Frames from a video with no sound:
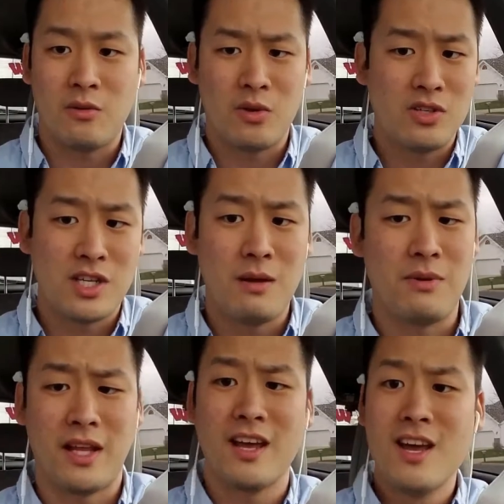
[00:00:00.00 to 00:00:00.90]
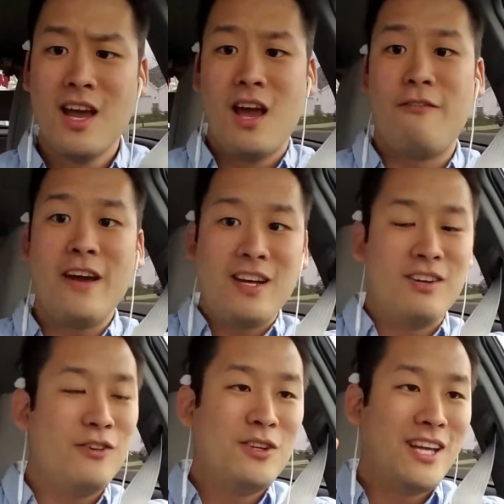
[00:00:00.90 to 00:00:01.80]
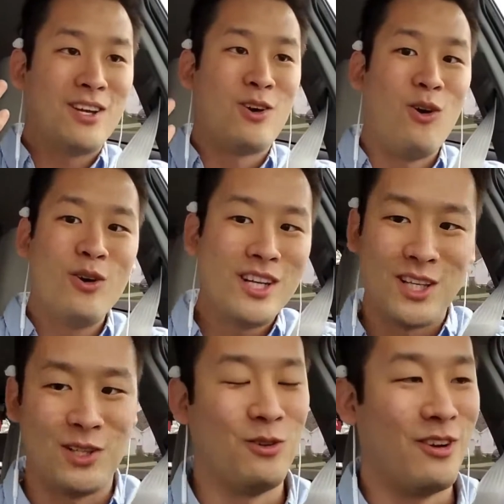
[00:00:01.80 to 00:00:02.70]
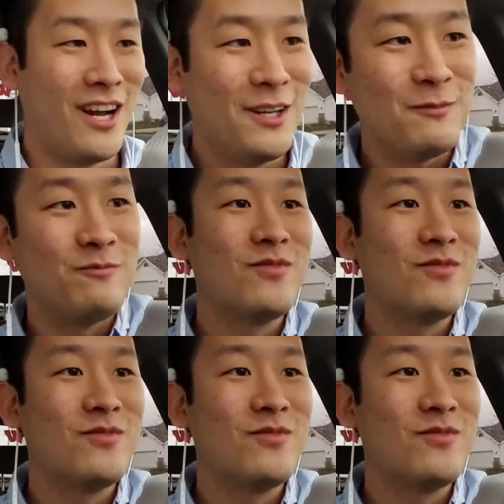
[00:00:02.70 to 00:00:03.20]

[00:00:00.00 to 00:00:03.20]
world champion. Like if I interviewed like Golden Glue, right?